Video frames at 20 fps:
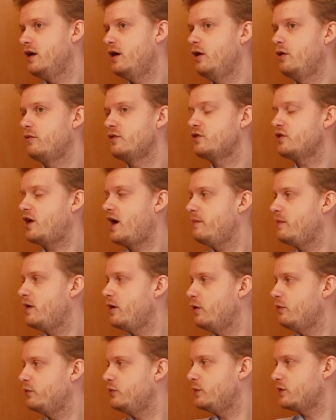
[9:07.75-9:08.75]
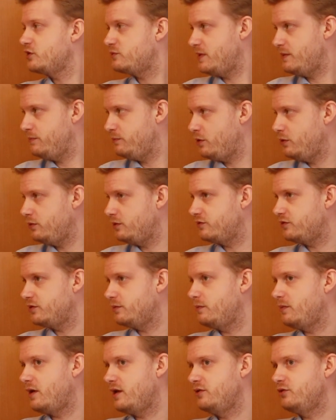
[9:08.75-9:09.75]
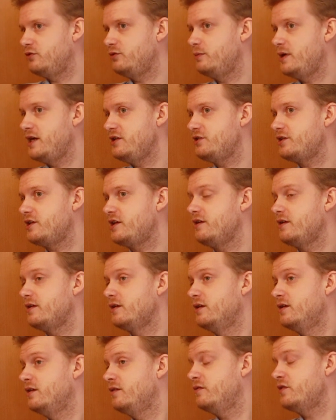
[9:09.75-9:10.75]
And over time I hope to expand both of them and to basically